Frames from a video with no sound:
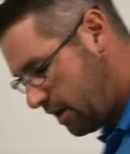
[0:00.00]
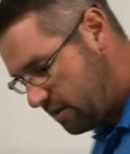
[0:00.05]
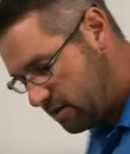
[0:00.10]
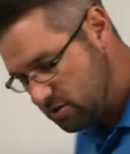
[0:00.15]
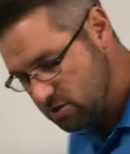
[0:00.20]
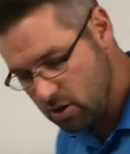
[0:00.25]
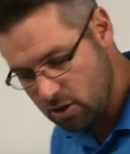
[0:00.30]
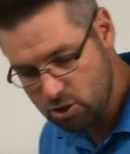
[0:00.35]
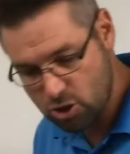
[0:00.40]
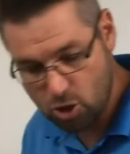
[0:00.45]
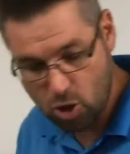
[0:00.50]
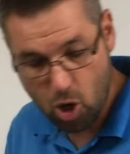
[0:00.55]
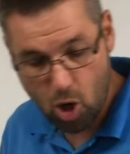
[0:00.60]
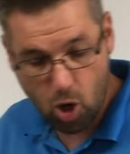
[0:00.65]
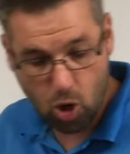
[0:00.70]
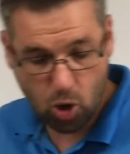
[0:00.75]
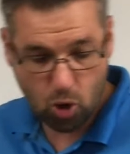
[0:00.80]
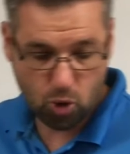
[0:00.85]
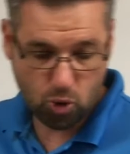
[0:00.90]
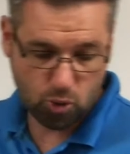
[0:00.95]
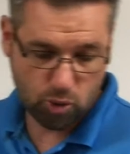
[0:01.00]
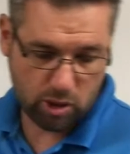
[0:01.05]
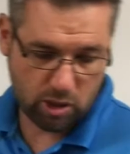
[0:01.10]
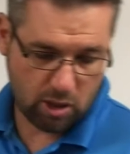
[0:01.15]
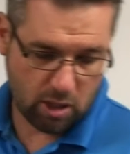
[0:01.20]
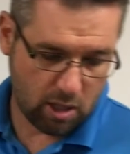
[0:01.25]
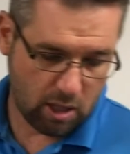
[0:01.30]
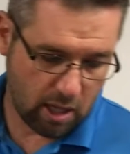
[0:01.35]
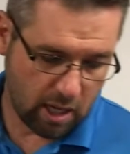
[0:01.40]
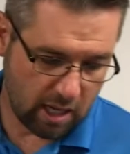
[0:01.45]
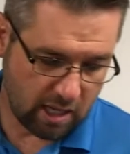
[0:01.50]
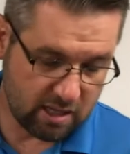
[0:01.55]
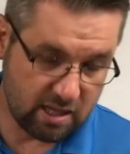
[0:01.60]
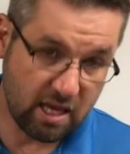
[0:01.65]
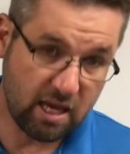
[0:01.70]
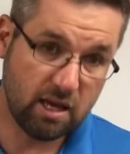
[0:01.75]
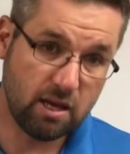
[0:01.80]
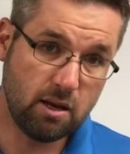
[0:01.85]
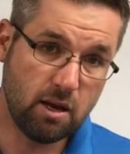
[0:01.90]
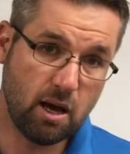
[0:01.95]
this on your own, and
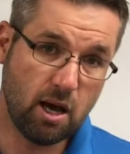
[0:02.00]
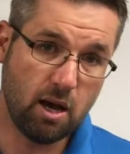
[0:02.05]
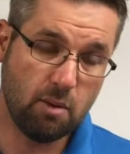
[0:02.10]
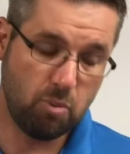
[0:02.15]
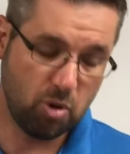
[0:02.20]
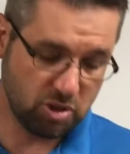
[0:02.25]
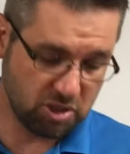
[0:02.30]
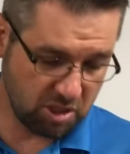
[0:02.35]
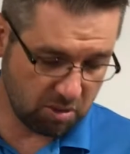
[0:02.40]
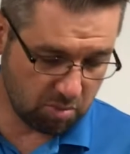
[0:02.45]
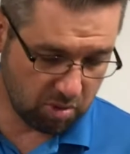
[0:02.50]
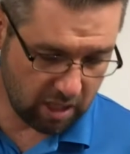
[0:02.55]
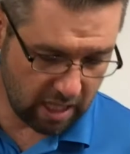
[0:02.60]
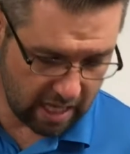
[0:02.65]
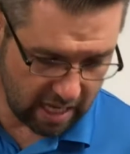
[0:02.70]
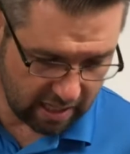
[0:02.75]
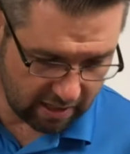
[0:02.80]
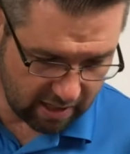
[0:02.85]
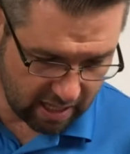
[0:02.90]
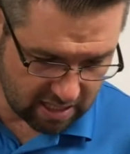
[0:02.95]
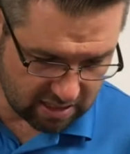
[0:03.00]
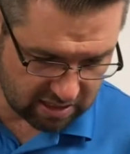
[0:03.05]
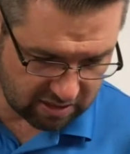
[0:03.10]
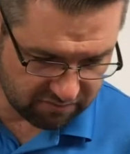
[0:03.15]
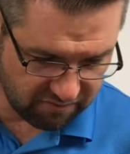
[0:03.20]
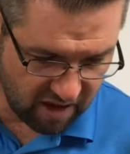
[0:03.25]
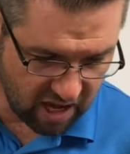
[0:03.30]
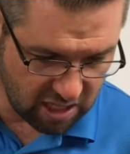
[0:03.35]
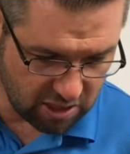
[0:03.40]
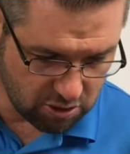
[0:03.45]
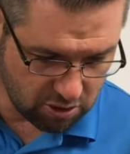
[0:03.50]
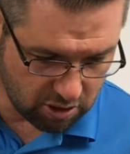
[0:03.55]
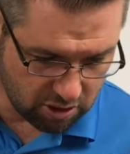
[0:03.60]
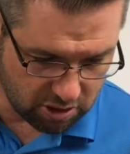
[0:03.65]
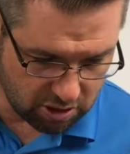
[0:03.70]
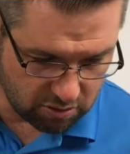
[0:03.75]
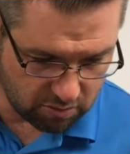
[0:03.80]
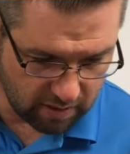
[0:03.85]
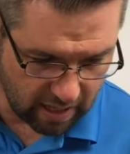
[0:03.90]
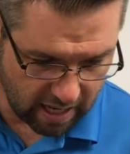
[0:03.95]
then pushing play, that's fine, you can
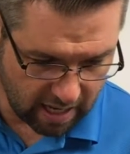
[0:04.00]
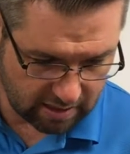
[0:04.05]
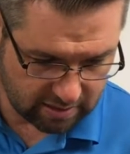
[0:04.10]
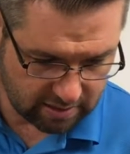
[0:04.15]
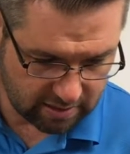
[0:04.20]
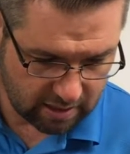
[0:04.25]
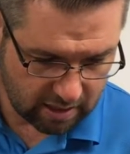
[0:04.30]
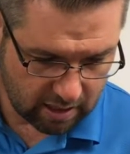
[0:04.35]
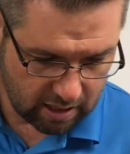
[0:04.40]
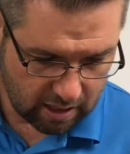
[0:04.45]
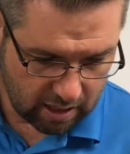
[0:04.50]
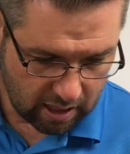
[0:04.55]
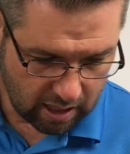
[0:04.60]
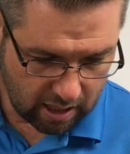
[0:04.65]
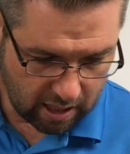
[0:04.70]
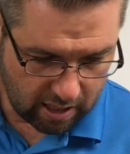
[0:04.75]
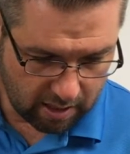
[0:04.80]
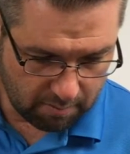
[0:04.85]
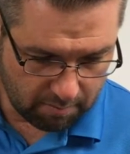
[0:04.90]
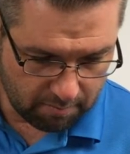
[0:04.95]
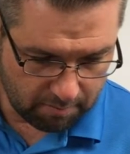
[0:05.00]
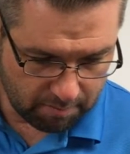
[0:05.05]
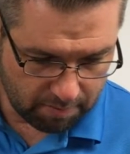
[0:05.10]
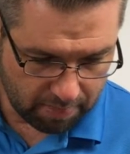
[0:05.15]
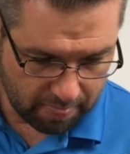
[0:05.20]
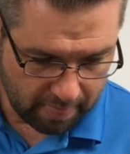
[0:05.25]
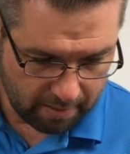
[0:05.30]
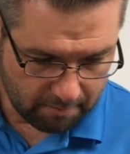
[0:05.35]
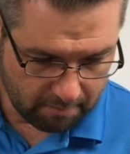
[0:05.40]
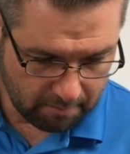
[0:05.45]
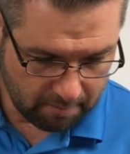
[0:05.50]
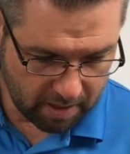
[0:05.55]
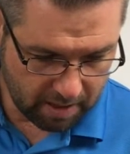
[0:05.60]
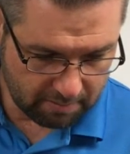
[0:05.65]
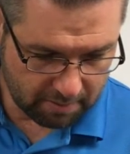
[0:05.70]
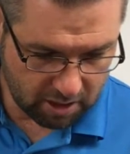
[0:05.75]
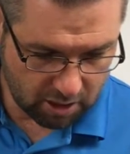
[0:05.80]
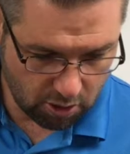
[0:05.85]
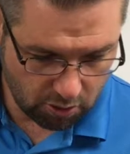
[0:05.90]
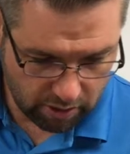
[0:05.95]
do that. But I'm
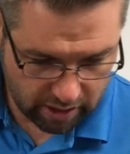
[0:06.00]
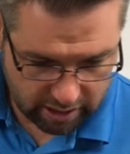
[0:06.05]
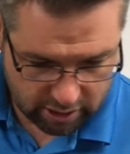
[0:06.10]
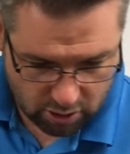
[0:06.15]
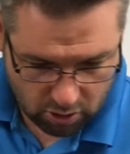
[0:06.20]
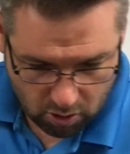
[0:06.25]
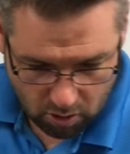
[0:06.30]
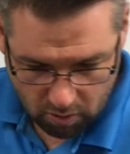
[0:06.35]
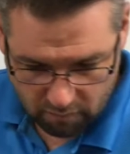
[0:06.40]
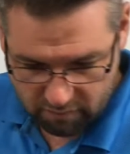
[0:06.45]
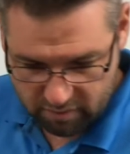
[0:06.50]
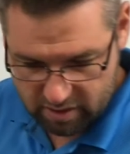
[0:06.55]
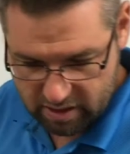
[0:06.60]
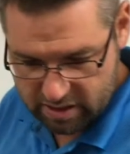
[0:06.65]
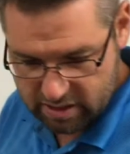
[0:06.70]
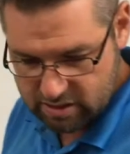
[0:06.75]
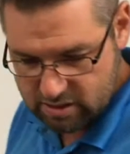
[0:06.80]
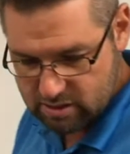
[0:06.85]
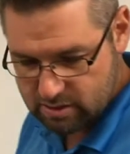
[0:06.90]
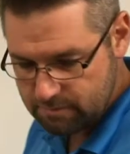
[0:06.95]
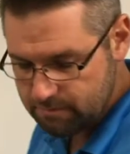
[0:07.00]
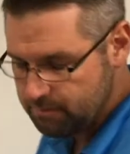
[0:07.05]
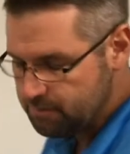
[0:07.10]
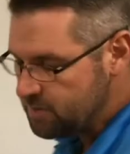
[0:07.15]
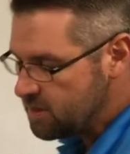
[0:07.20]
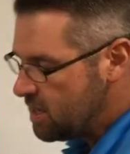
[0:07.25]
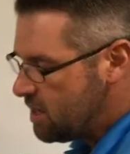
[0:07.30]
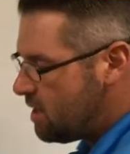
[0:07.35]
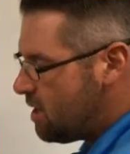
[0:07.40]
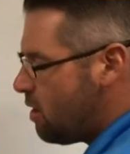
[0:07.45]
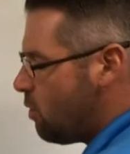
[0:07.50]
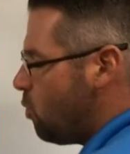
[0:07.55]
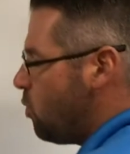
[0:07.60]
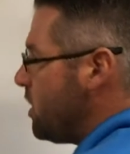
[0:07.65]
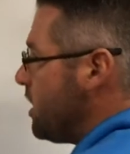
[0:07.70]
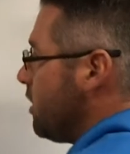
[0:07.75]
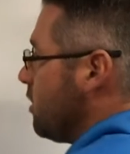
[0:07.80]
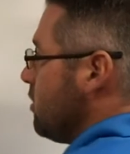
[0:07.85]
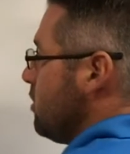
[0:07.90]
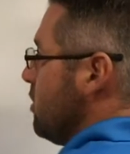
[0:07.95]
going to go ahead and go over this. We are